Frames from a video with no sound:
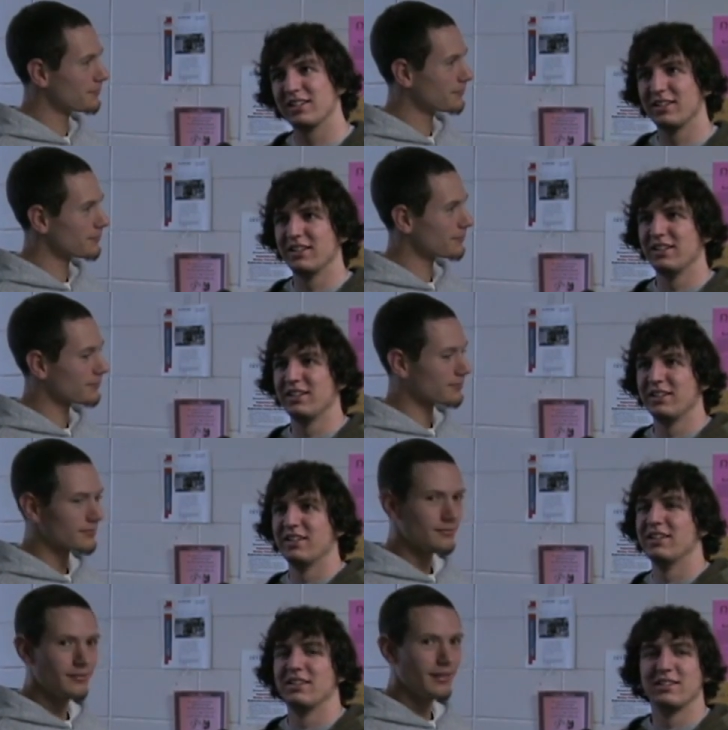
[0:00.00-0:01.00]

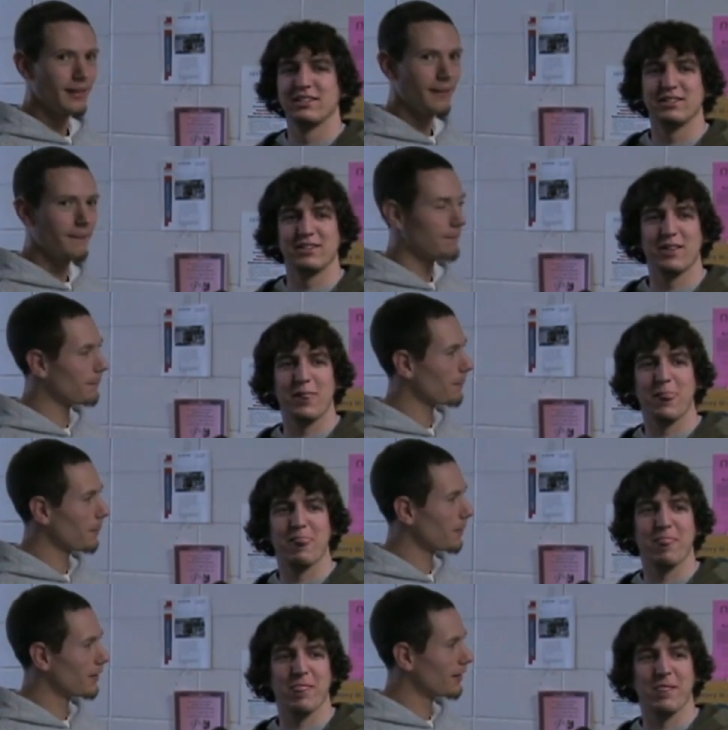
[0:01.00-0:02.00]

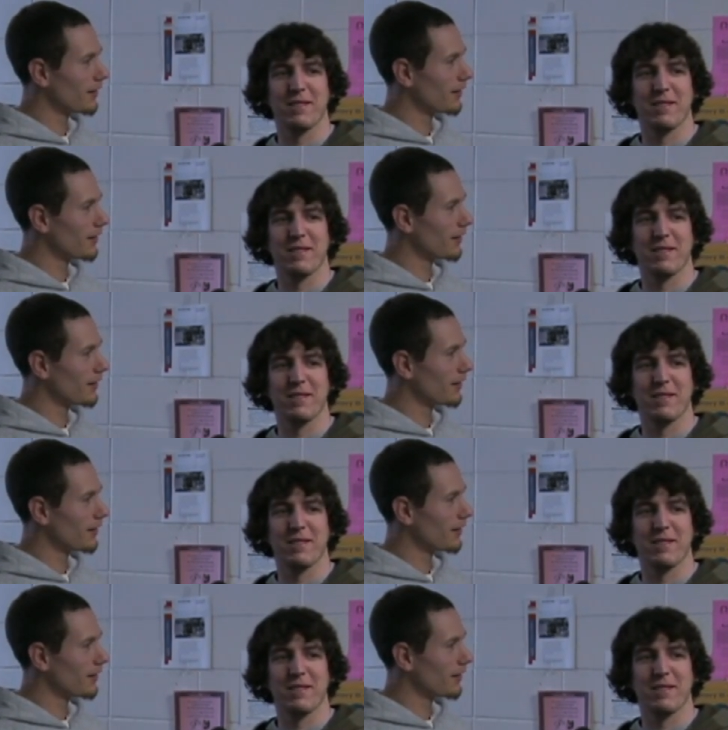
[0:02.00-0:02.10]
(no one is talking)